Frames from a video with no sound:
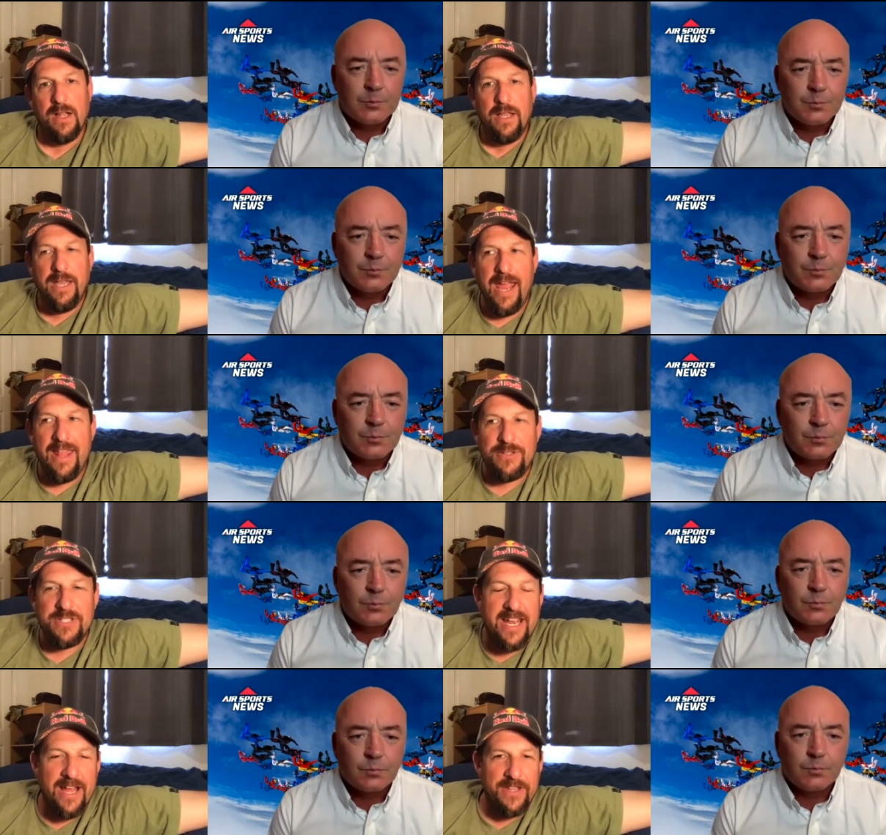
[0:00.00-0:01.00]
Speaker 1: Yeah, that's
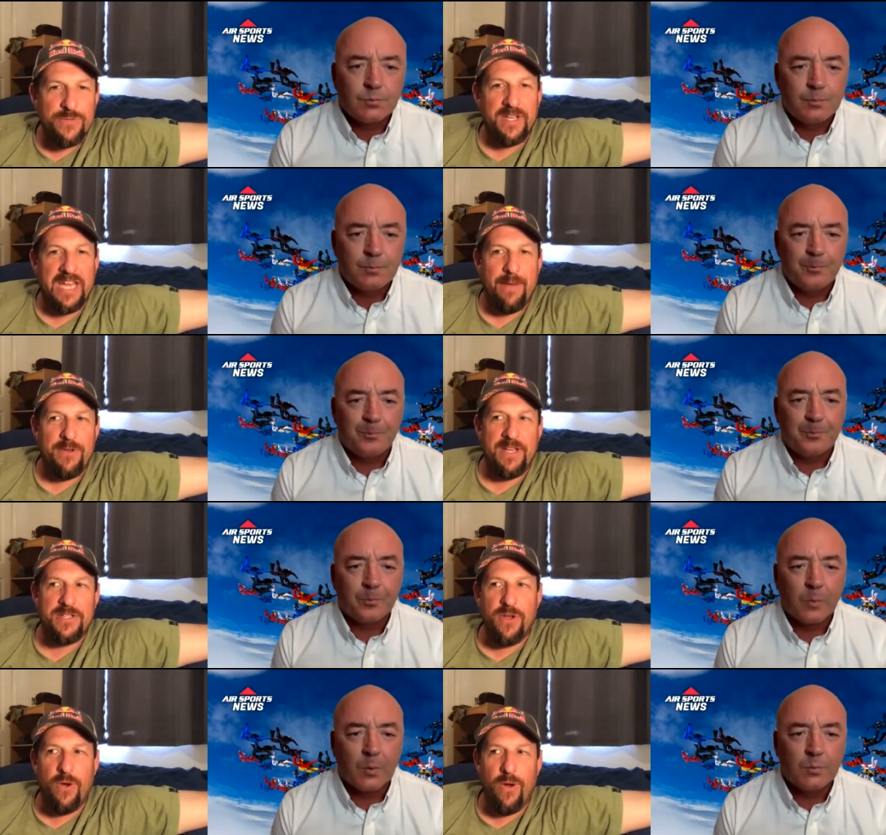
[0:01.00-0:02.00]
kind of how this one came to me.
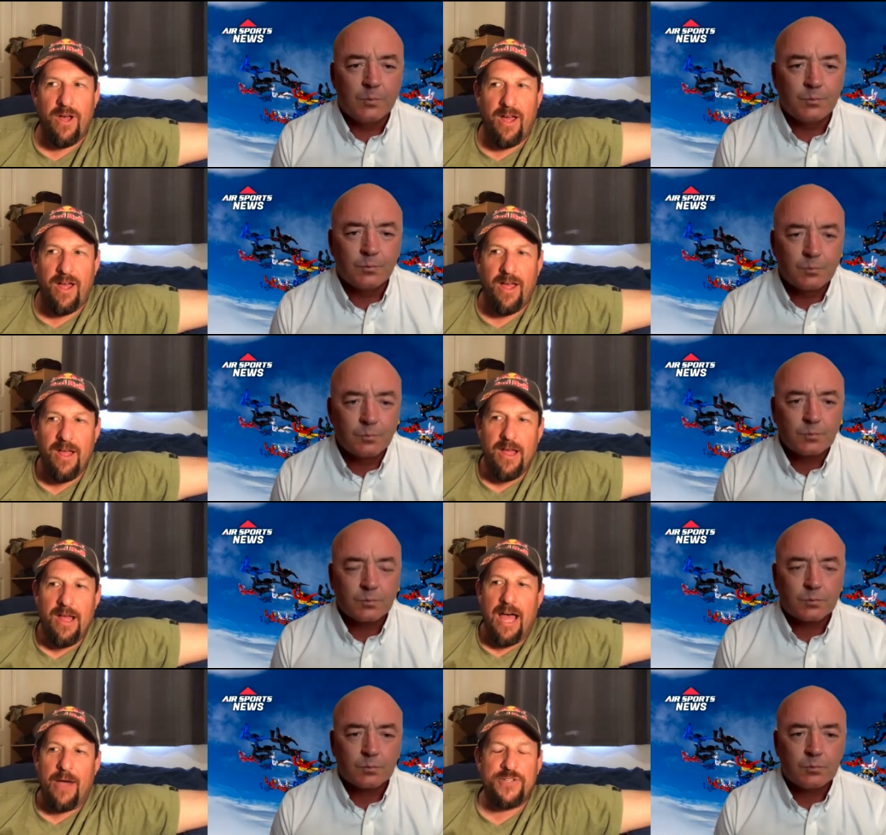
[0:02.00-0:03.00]
So. Uh,
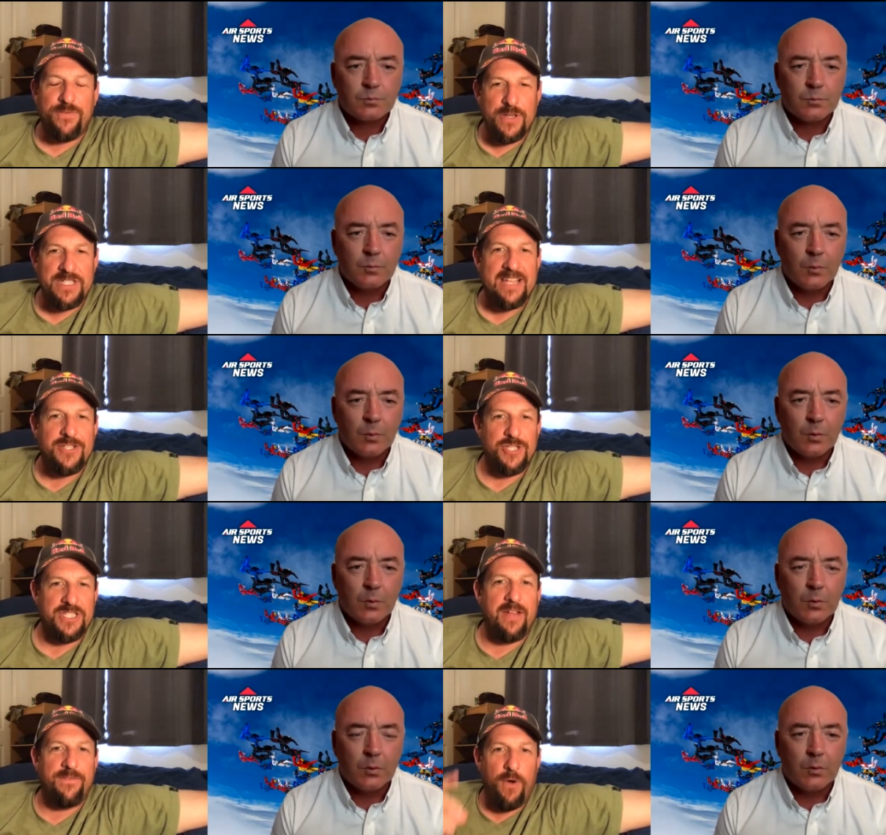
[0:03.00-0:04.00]
I was first asked to just
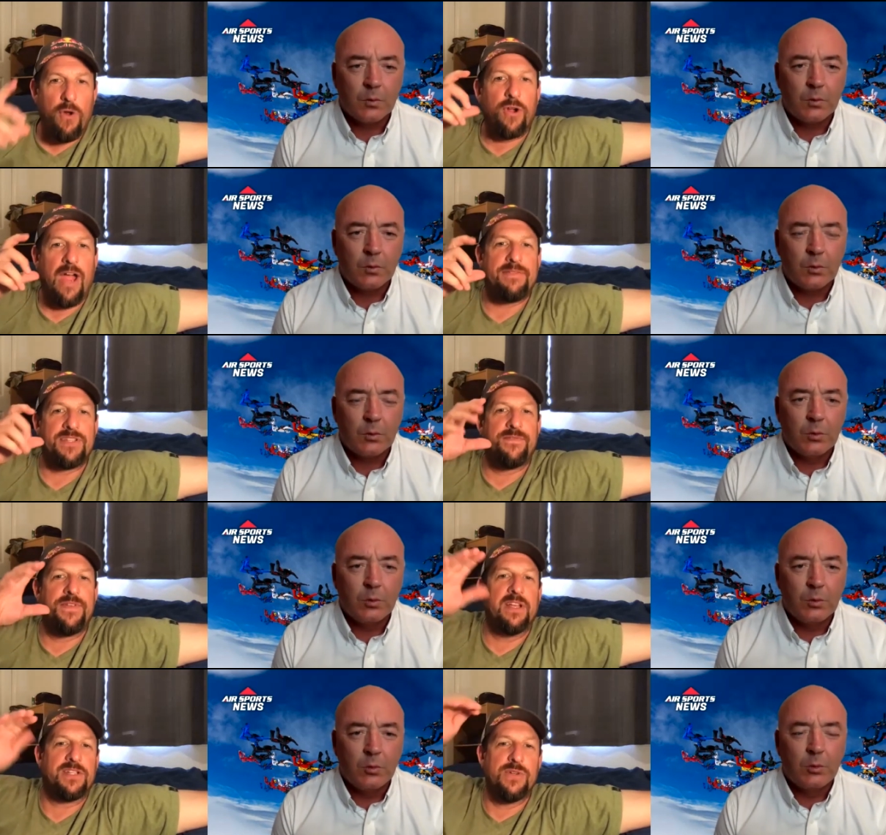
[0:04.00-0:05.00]
take photographs of
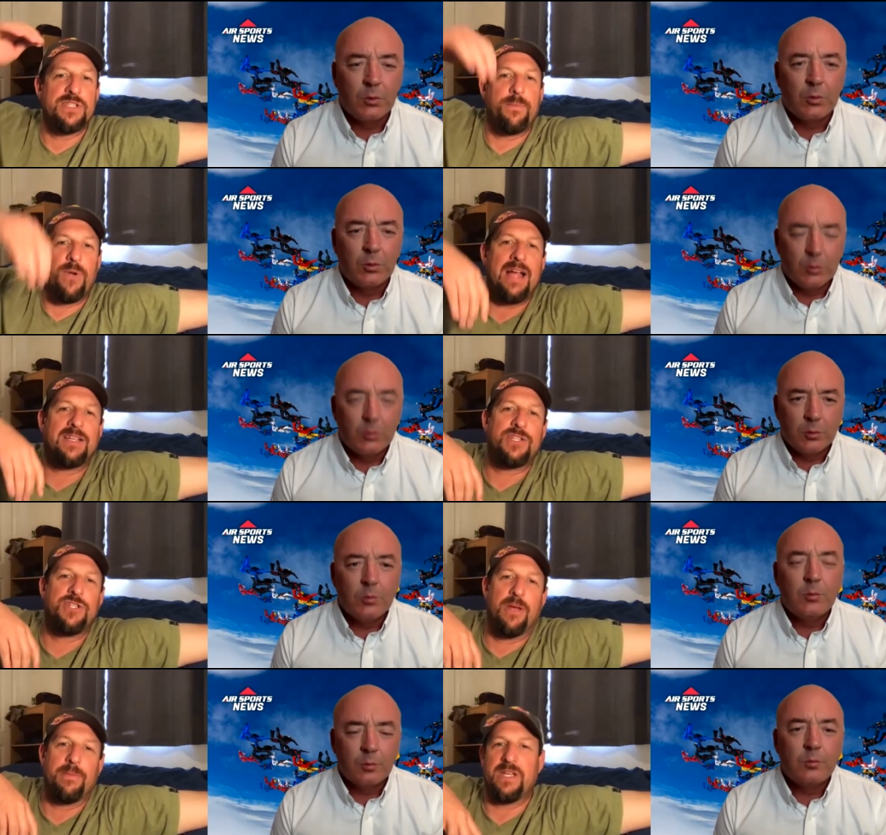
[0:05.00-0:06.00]
Felix doing some practice
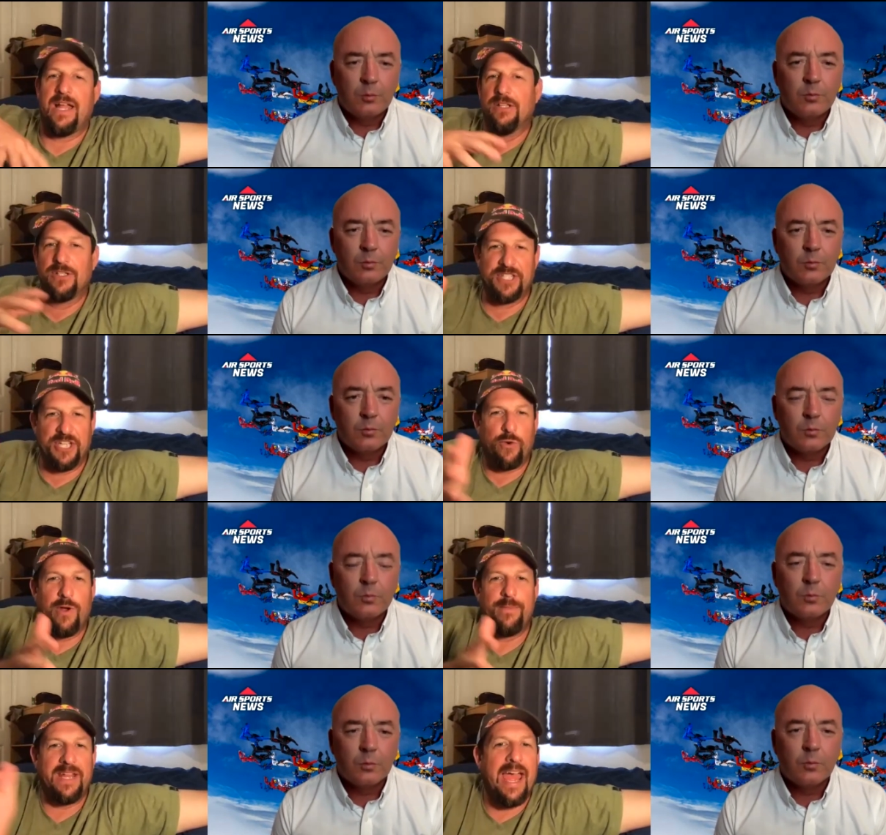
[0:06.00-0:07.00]
jumps, and I looked at the
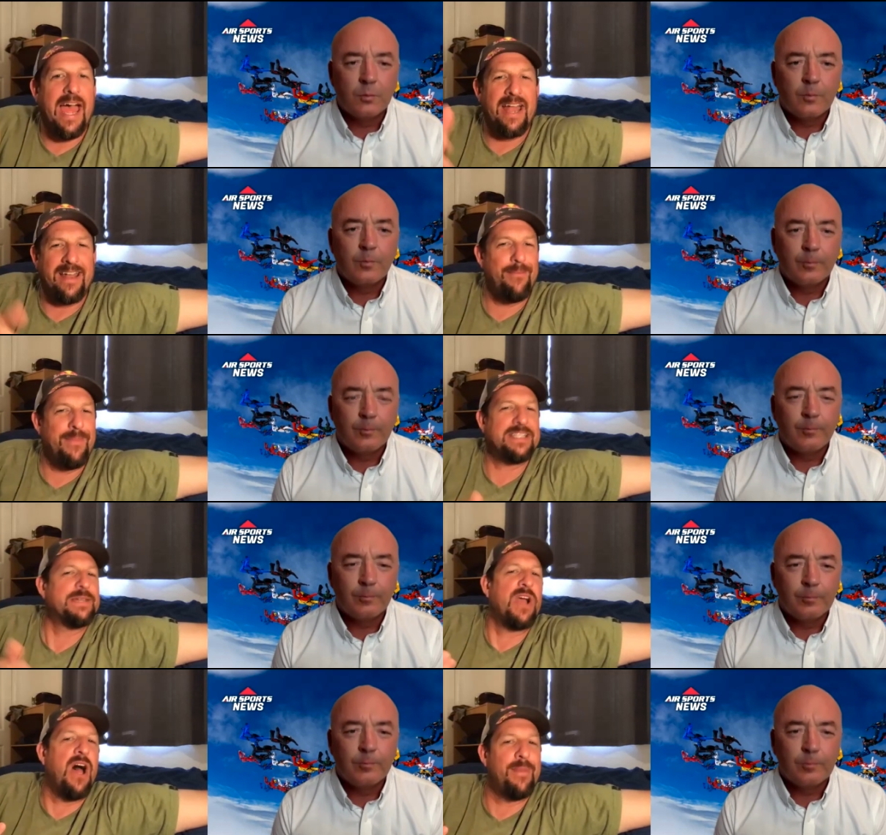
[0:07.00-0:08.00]
equipment he had and I made
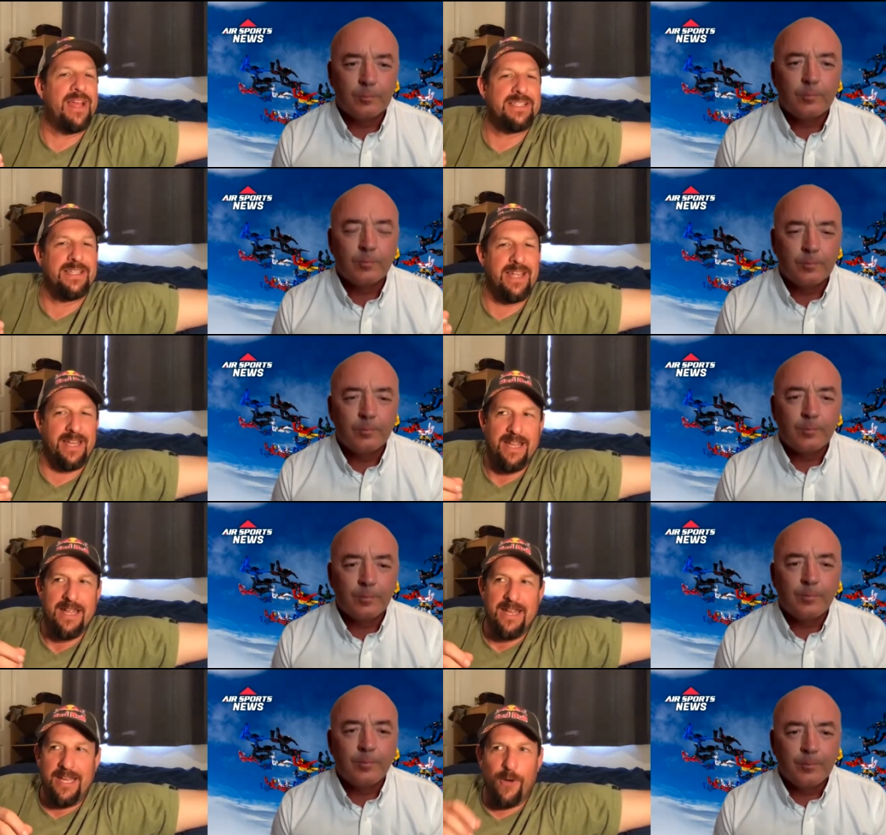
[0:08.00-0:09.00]
some comments, and then
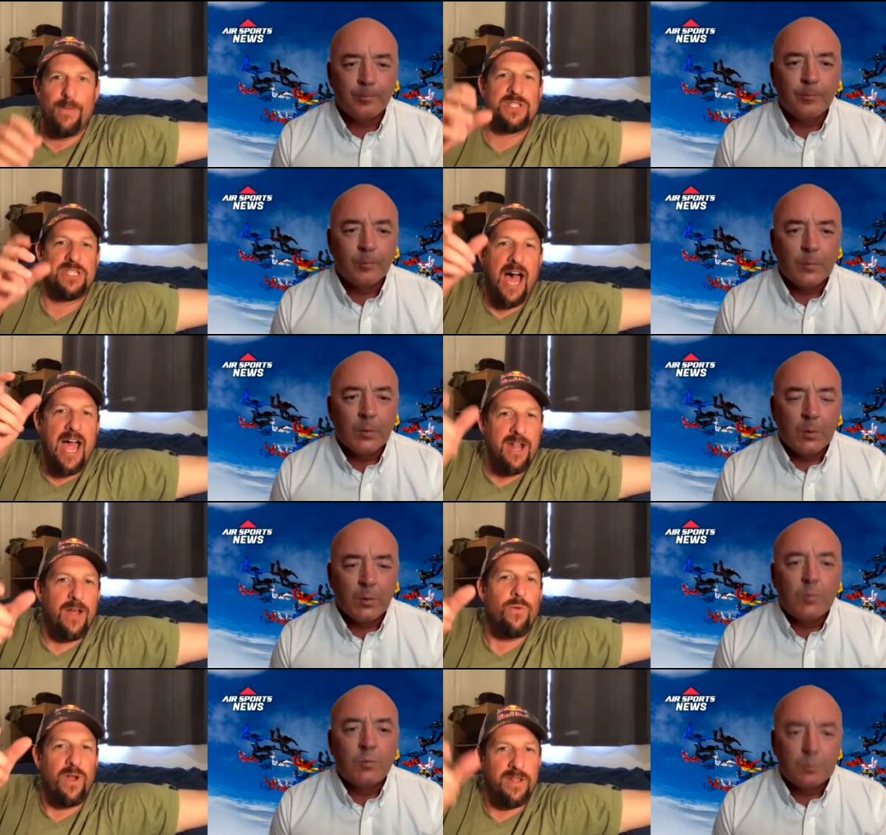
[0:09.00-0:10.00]
he almost died
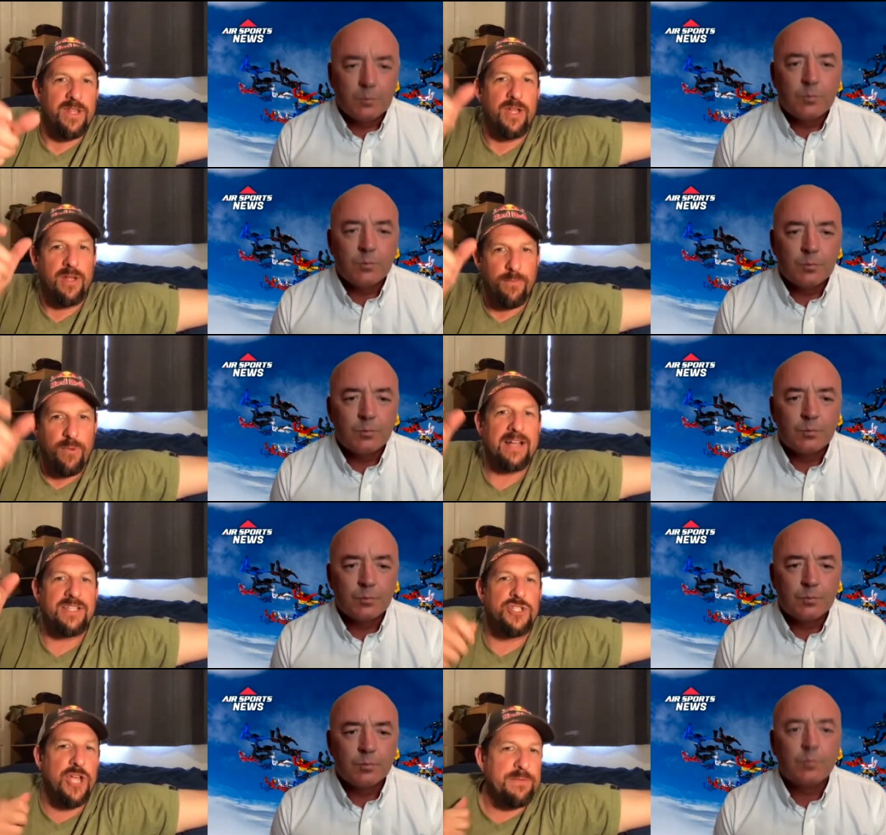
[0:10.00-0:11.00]
on one of the
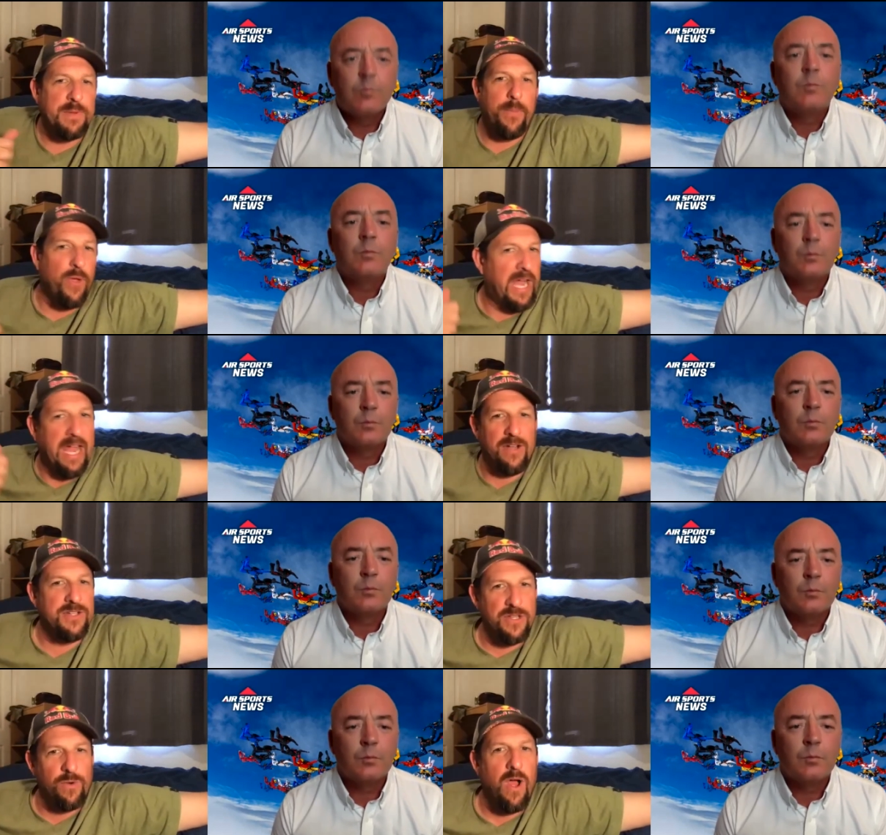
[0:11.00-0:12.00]
practice jumps by pulling
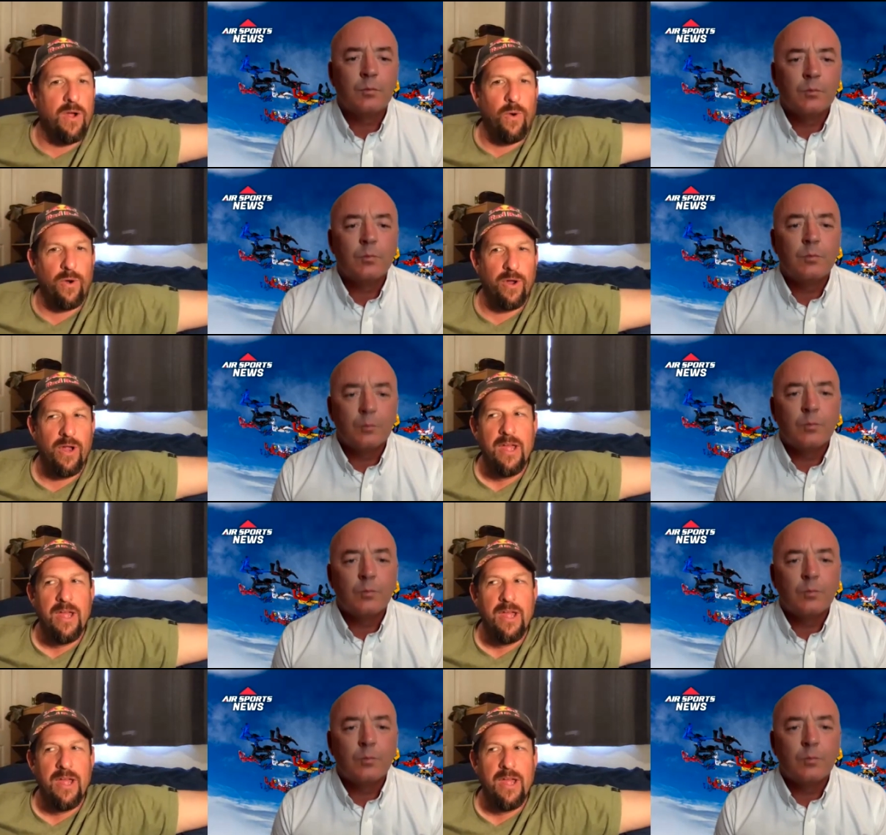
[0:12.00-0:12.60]
handles in the wrong order.